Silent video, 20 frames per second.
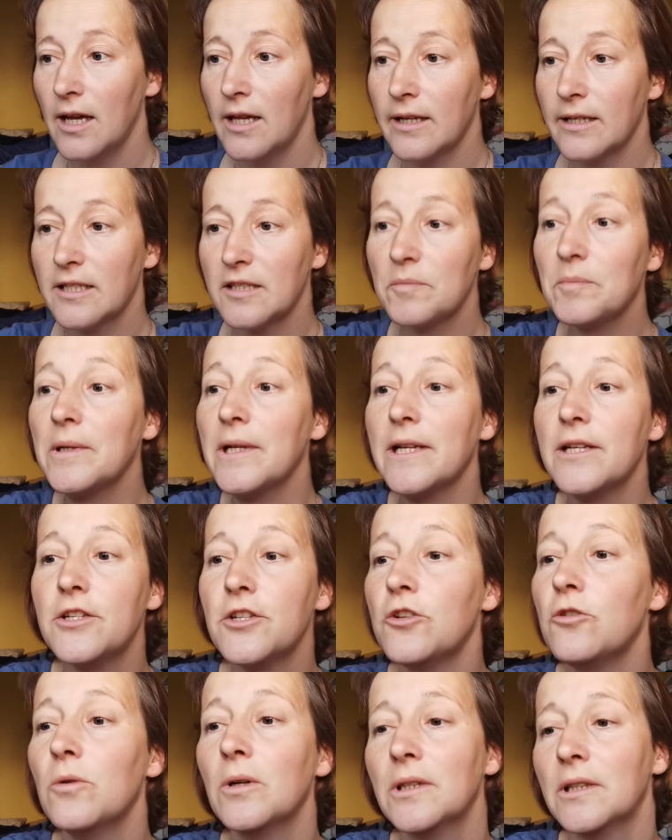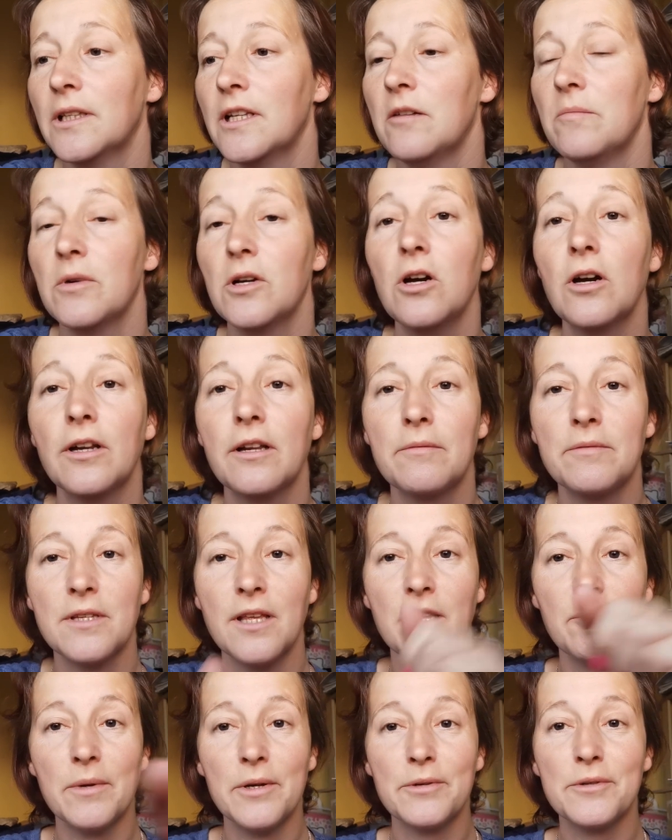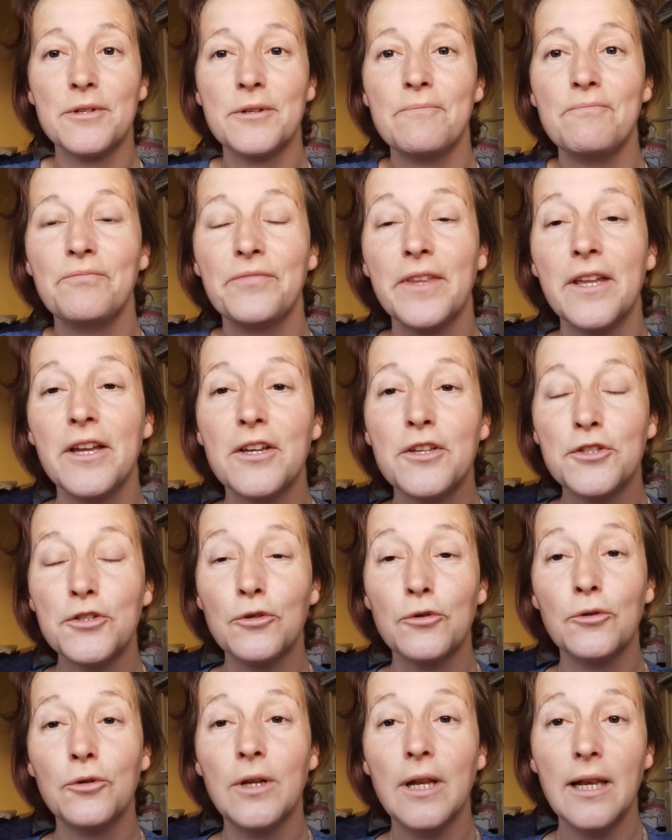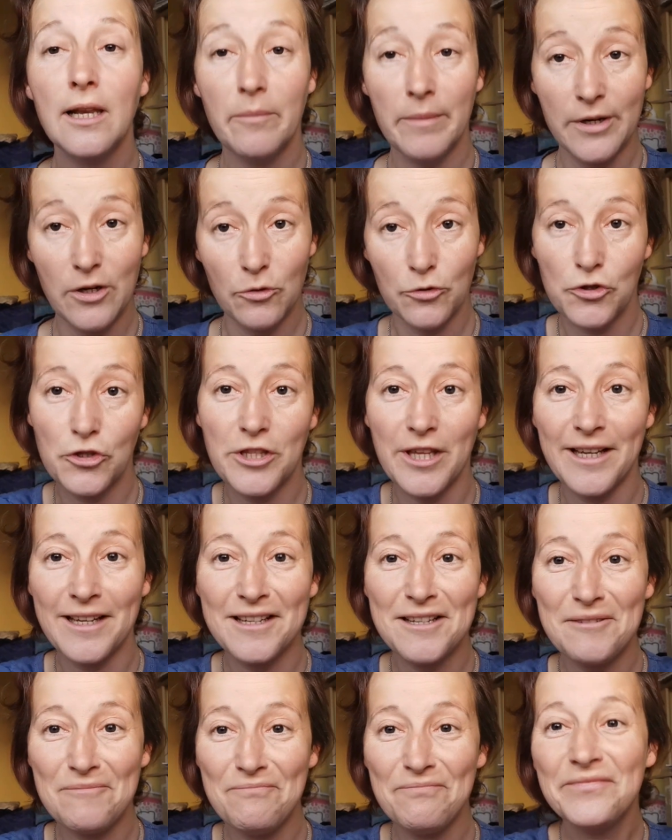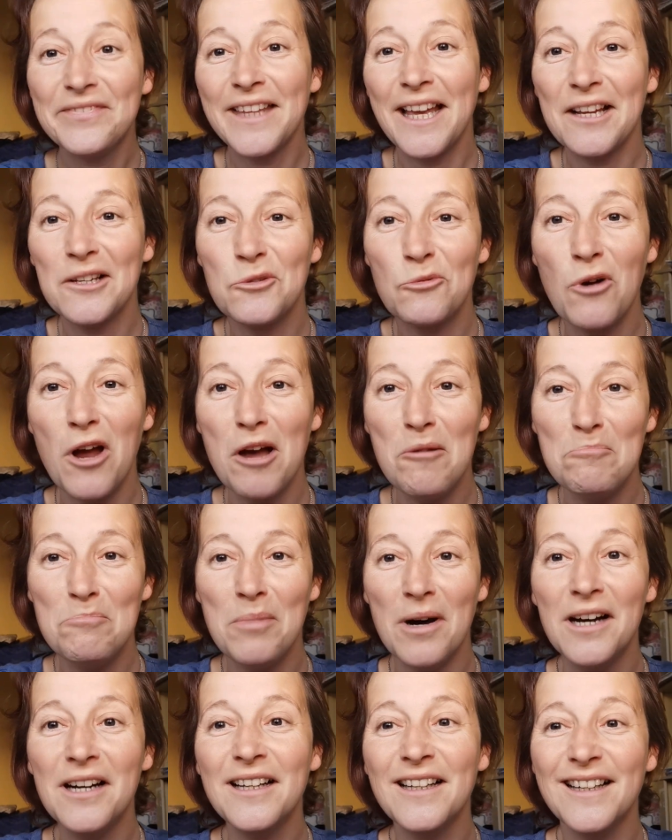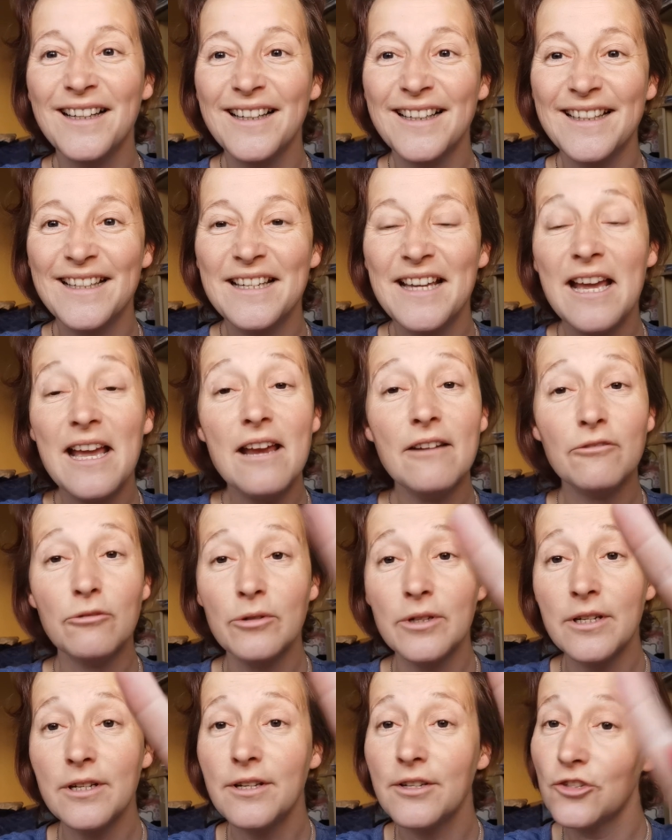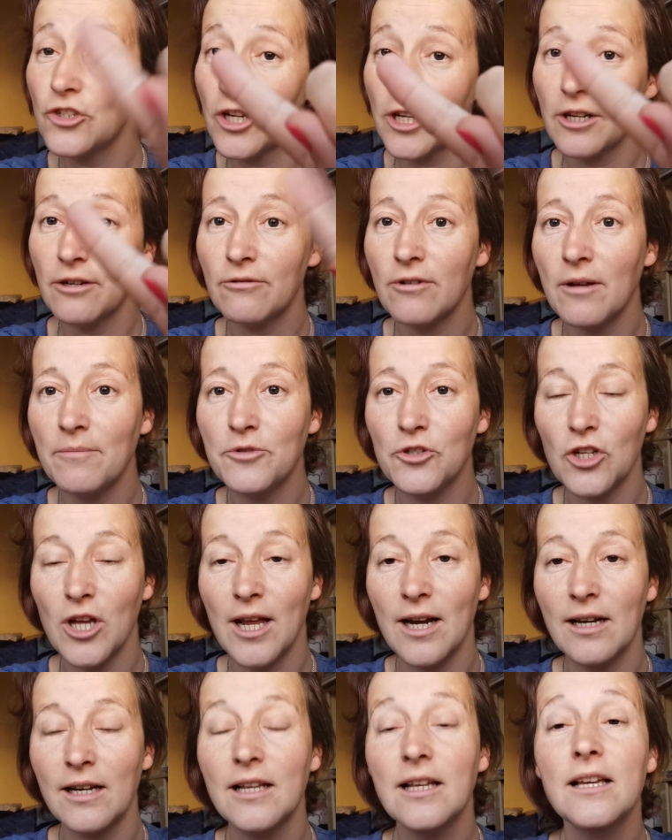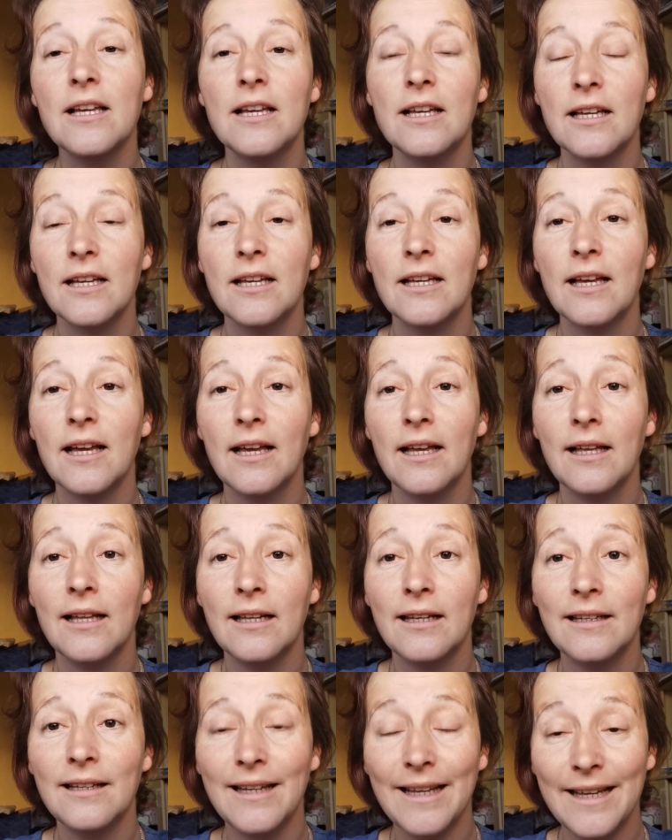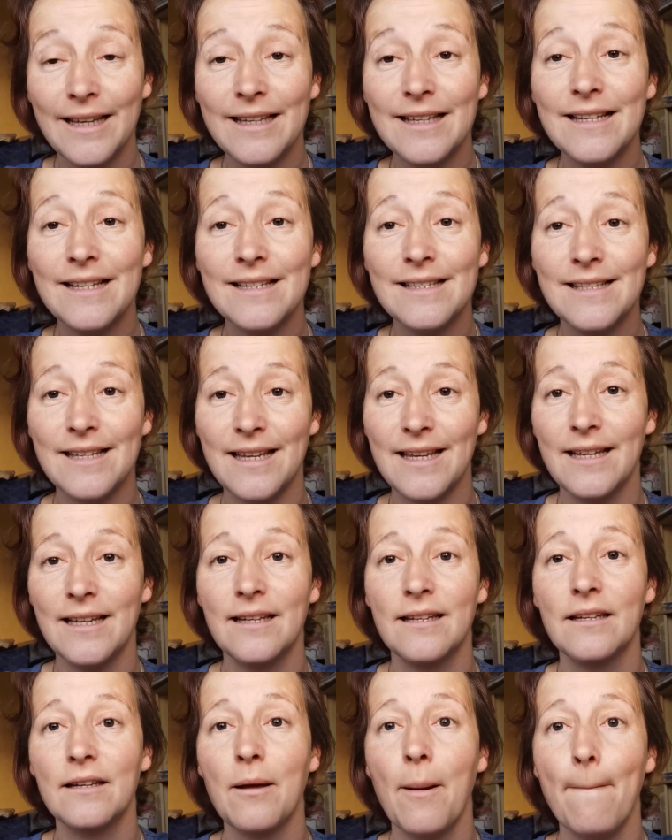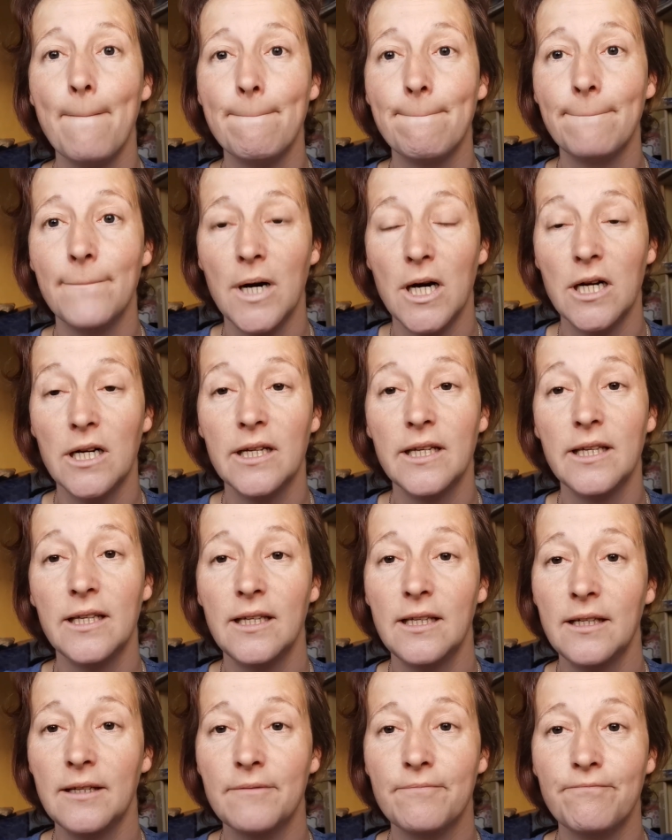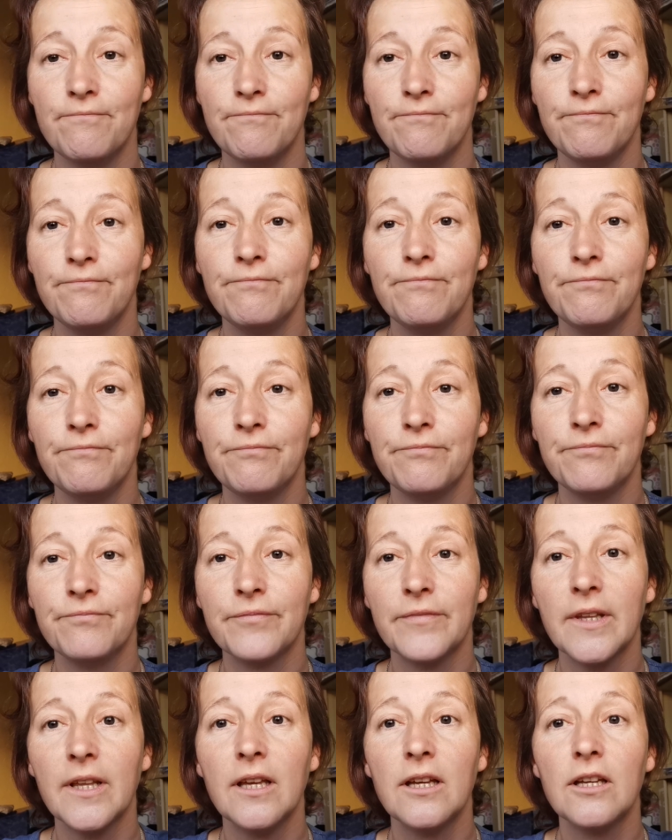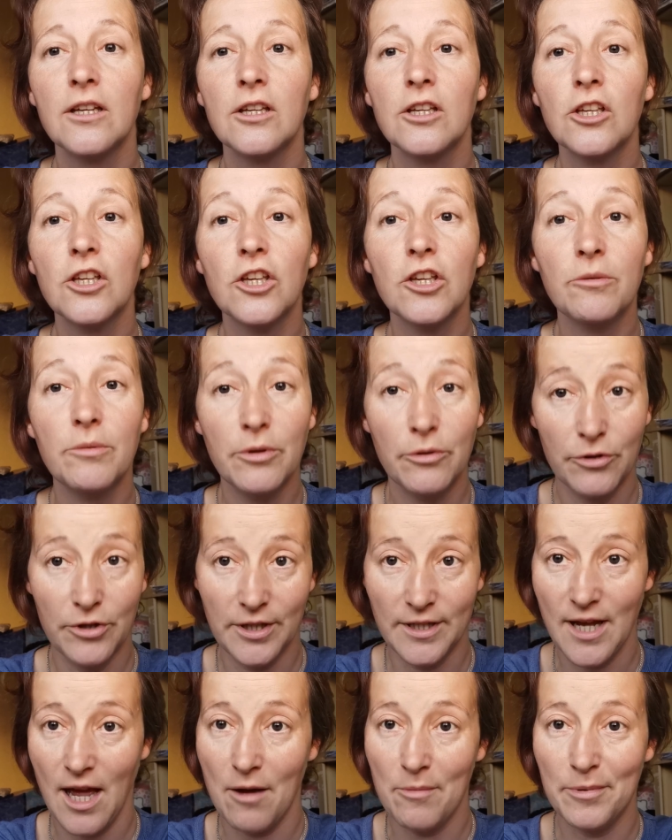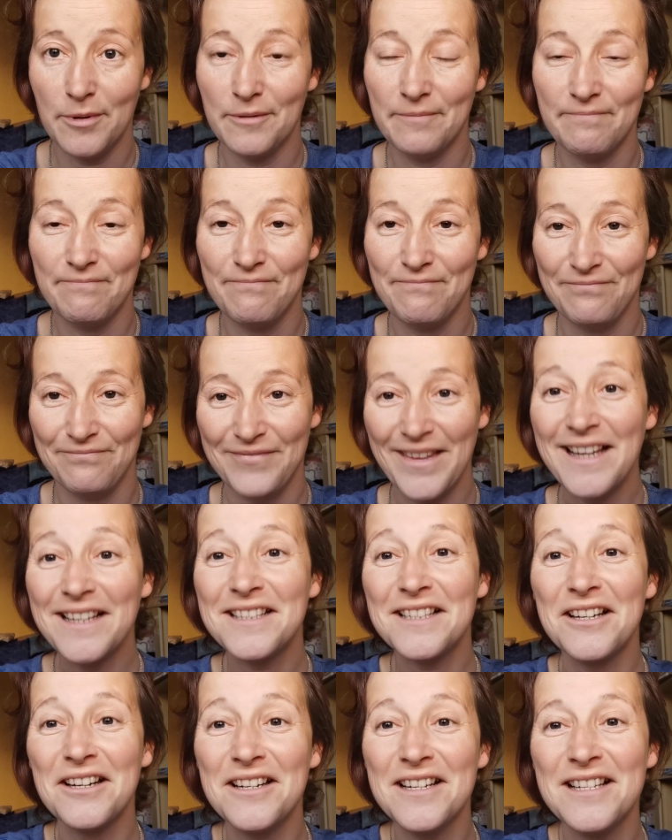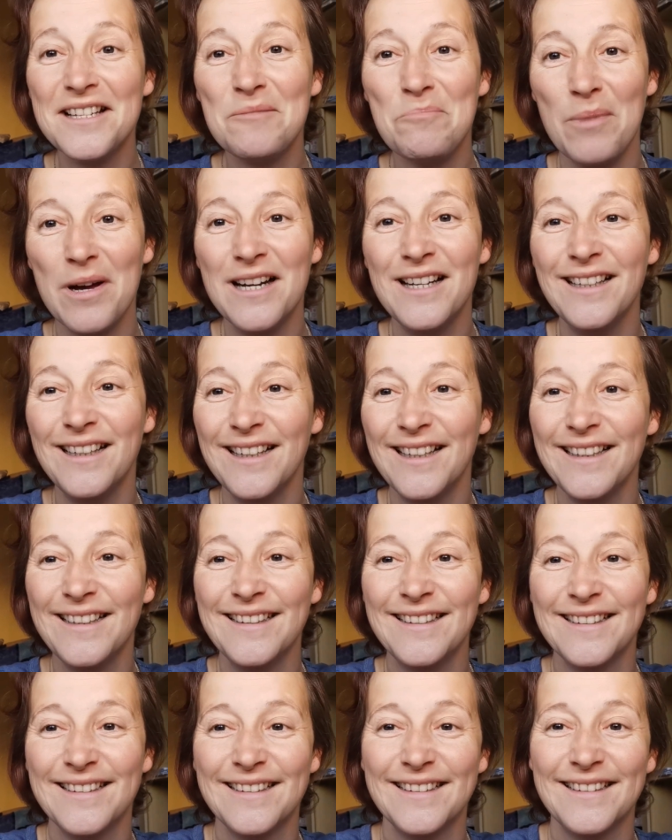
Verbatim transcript: and explain to you what the name of God I was on about. So let me know what you think. Thanks, Rob. Bye. Everyone, check out Rob's channel. Uh, link is in my community tab. Thanks, guys. Bye.